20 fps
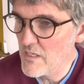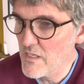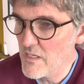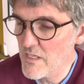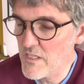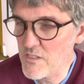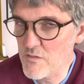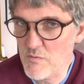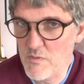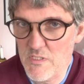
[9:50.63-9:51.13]

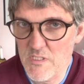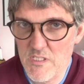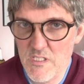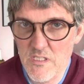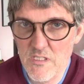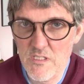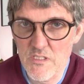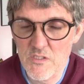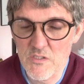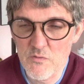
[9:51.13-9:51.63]
As we see
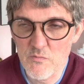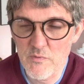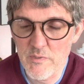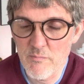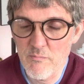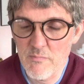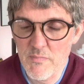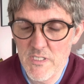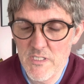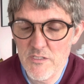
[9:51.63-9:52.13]
this, we
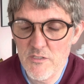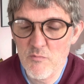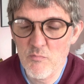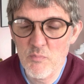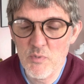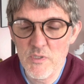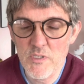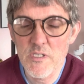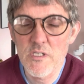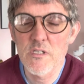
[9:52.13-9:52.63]
must
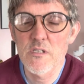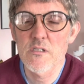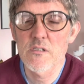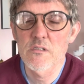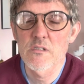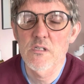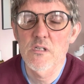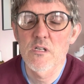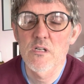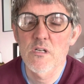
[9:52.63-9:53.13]
put
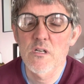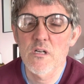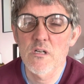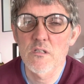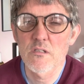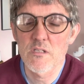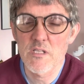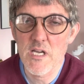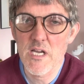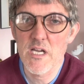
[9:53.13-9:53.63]
our
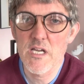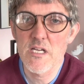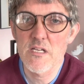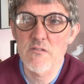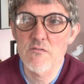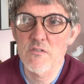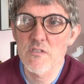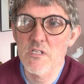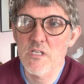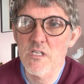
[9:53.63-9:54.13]

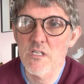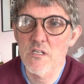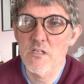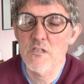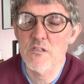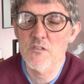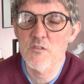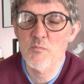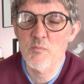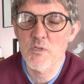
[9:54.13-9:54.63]
lives and
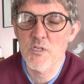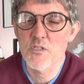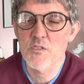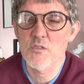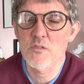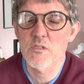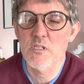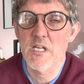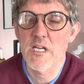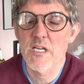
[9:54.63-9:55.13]
our
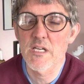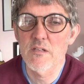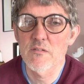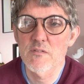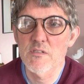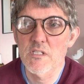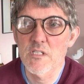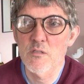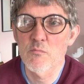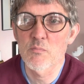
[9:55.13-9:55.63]
spiritual
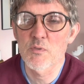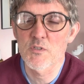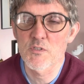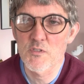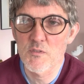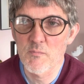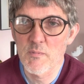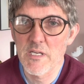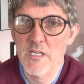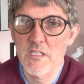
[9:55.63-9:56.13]
lives in
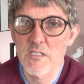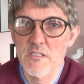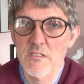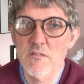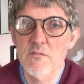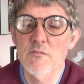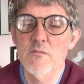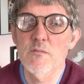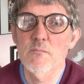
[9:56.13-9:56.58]
perspective.